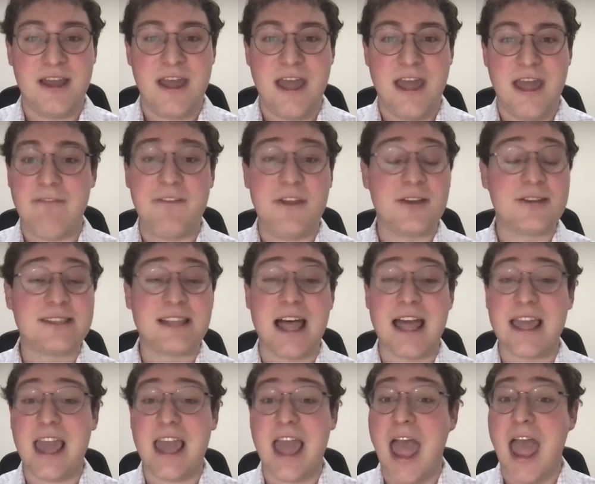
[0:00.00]
It feels
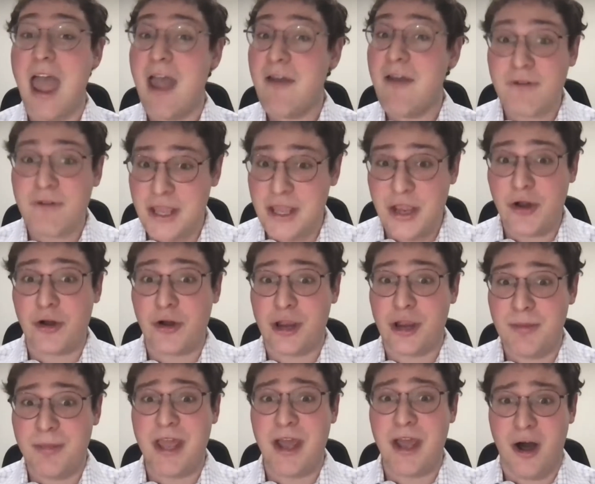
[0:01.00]
like every year can
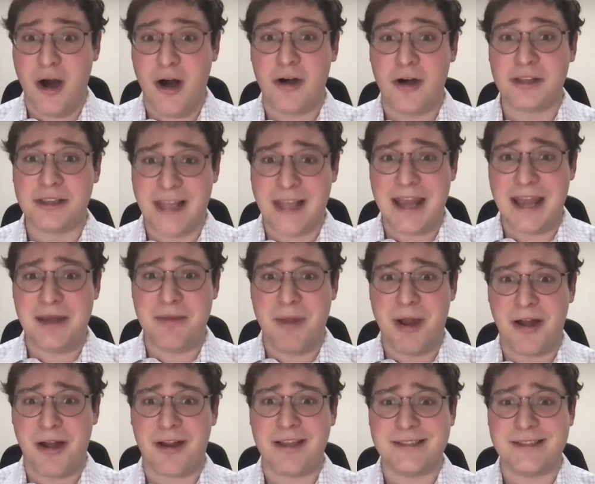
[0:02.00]
be called Latin
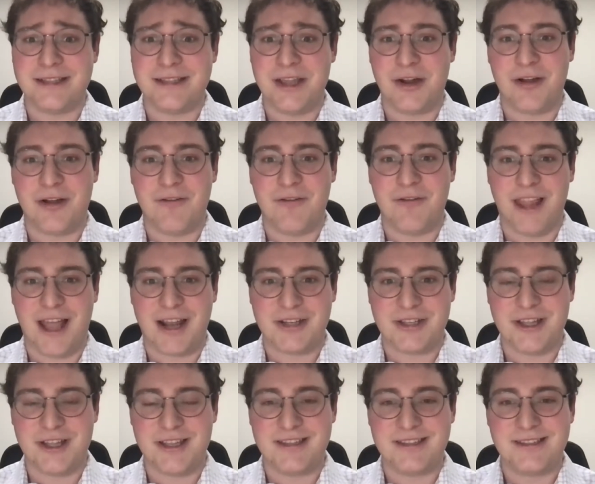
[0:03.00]
America's year of
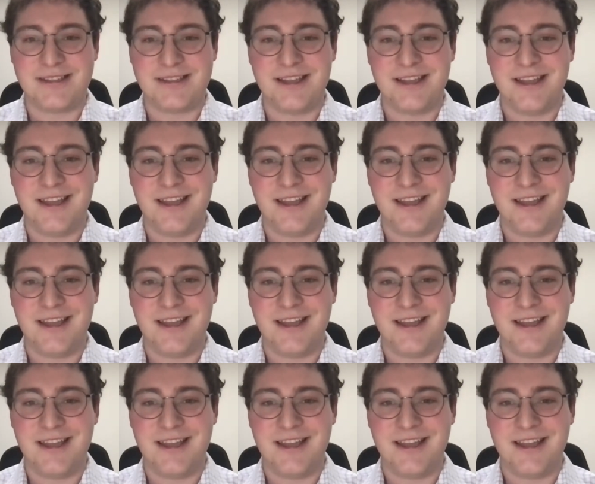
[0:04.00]
elections.